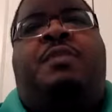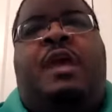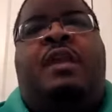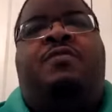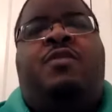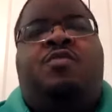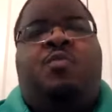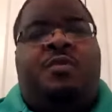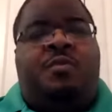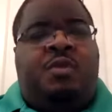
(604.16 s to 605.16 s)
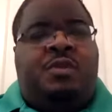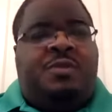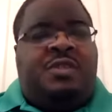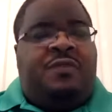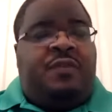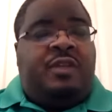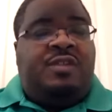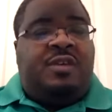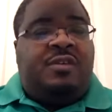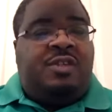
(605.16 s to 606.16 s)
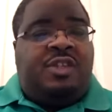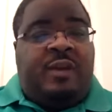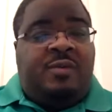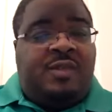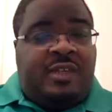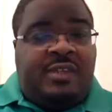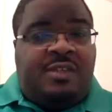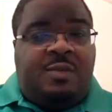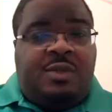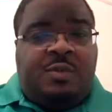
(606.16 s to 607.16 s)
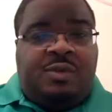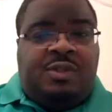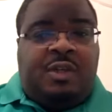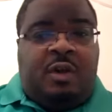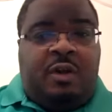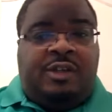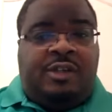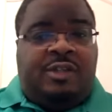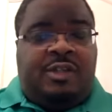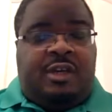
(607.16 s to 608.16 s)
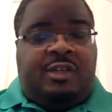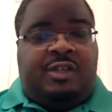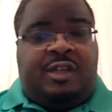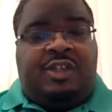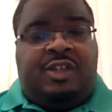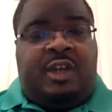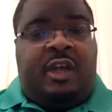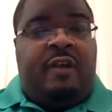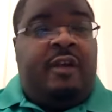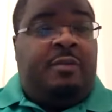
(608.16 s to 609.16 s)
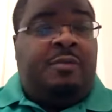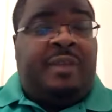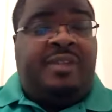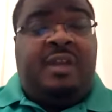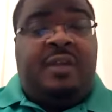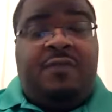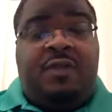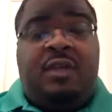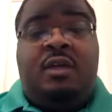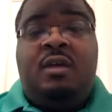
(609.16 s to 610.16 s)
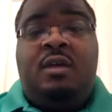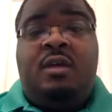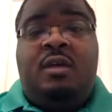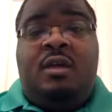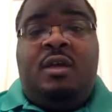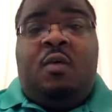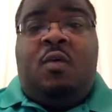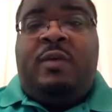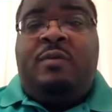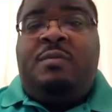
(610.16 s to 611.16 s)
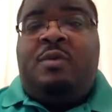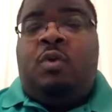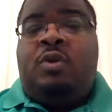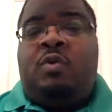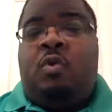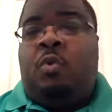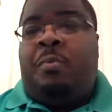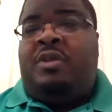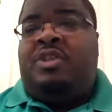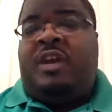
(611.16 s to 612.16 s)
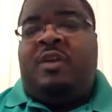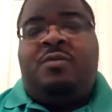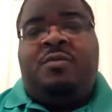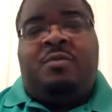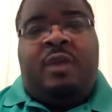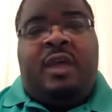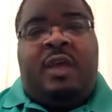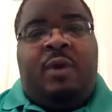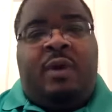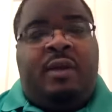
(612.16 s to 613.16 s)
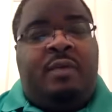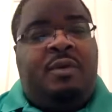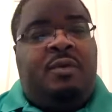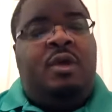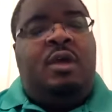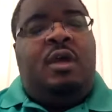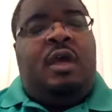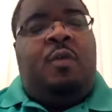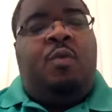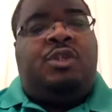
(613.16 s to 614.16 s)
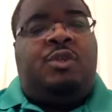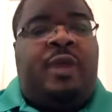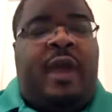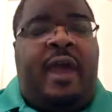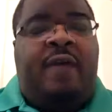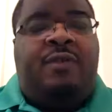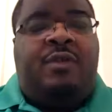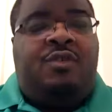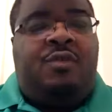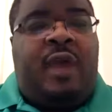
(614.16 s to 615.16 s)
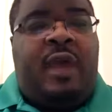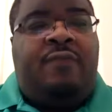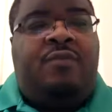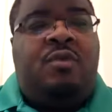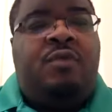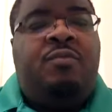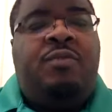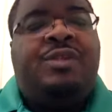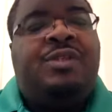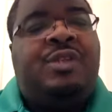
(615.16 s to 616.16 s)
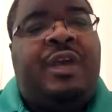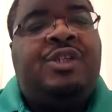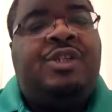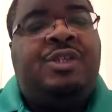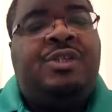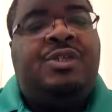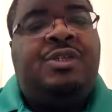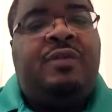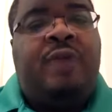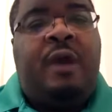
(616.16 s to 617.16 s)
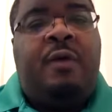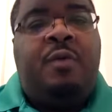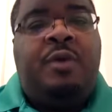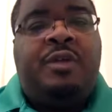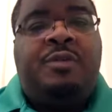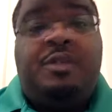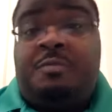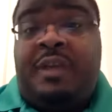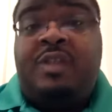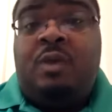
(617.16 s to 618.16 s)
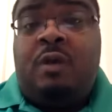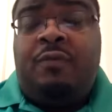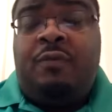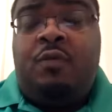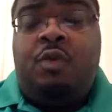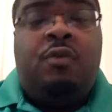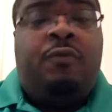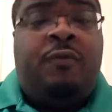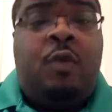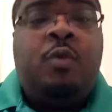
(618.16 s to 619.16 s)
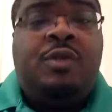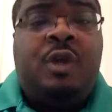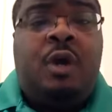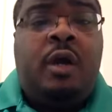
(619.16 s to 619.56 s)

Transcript: individual would specifically sell to Channel 6, which was the largest station in the area and it was based out of Philly, or they would, or it would be Channel 3, KYW. And what you'd have is you'd have two different presentations of how it was just based off of who your viewers are.